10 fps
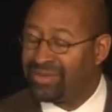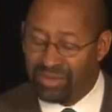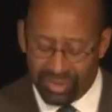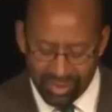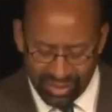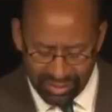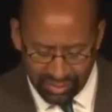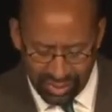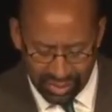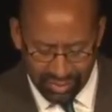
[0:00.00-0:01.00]

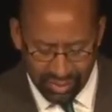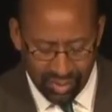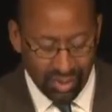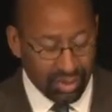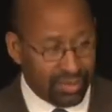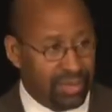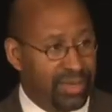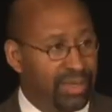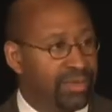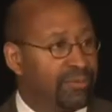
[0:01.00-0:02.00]
to welcome you all, although
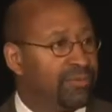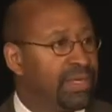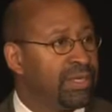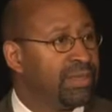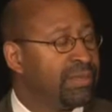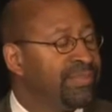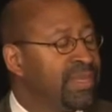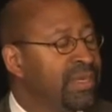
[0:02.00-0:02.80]
I know you've been here